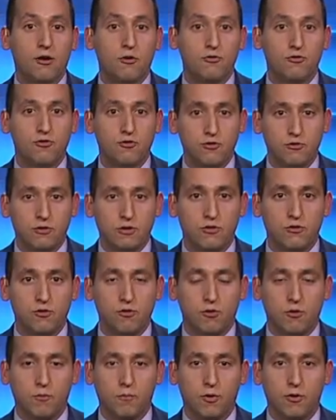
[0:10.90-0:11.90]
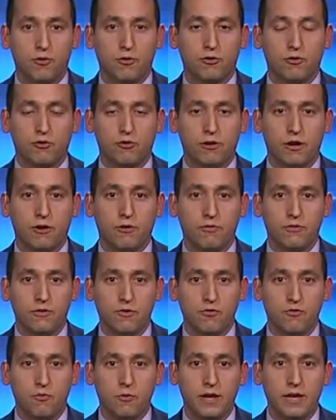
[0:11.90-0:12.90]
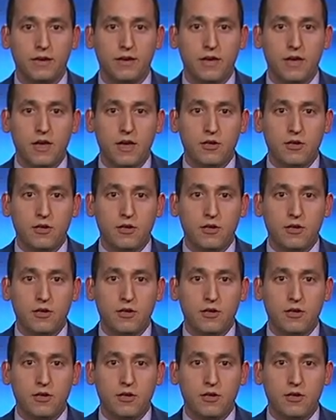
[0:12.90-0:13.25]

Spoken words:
students who were murdered earlier this week,